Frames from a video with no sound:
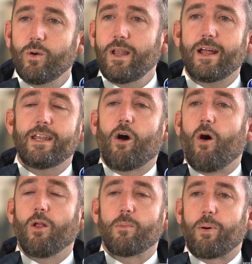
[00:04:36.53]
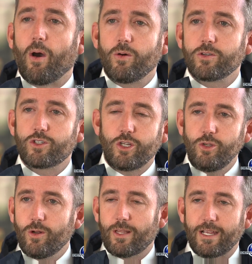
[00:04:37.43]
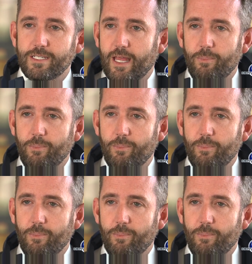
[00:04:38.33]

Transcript: not at all opposed to utilizing that